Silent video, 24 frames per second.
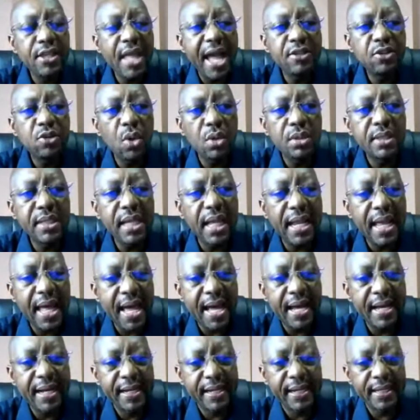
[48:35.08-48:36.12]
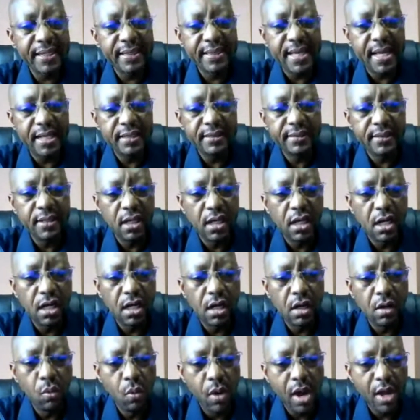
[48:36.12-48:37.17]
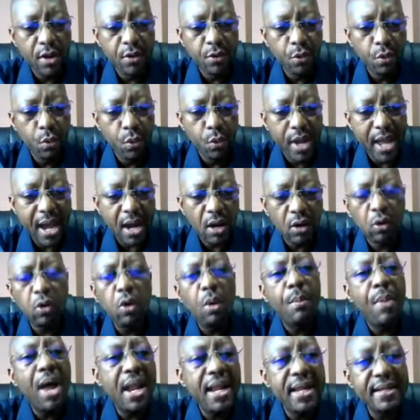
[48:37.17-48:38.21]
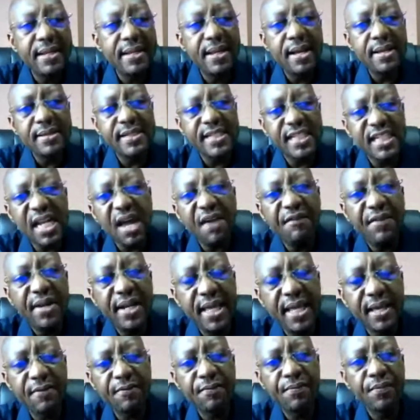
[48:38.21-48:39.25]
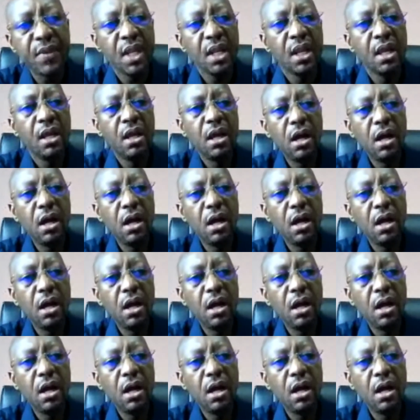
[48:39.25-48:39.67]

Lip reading: I totally agree that when we are global leaders traveling